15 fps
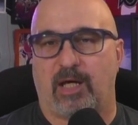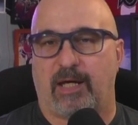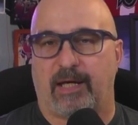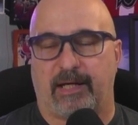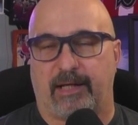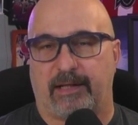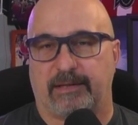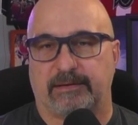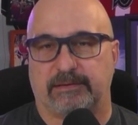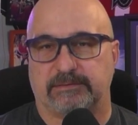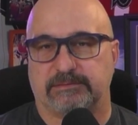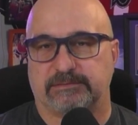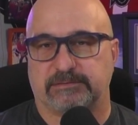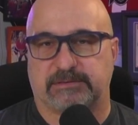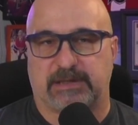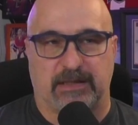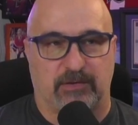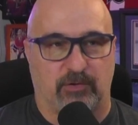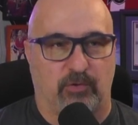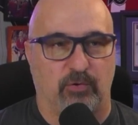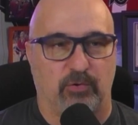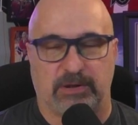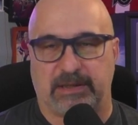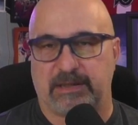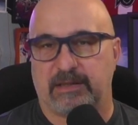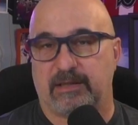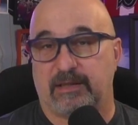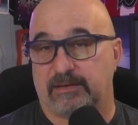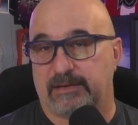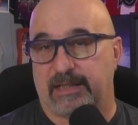Caden
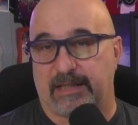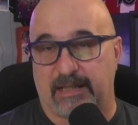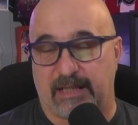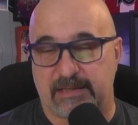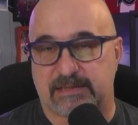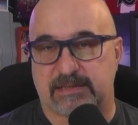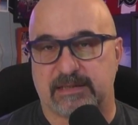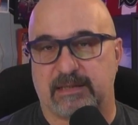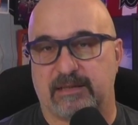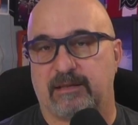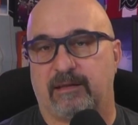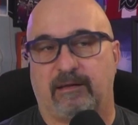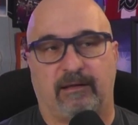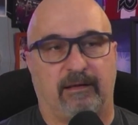Gooley, Lane Hudson.